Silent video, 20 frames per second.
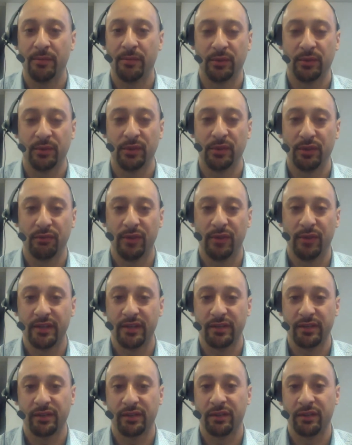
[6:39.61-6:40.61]
This way you can
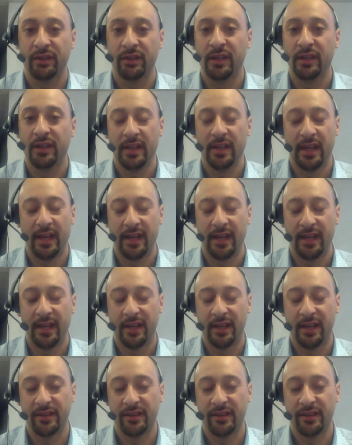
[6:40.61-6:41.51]
register and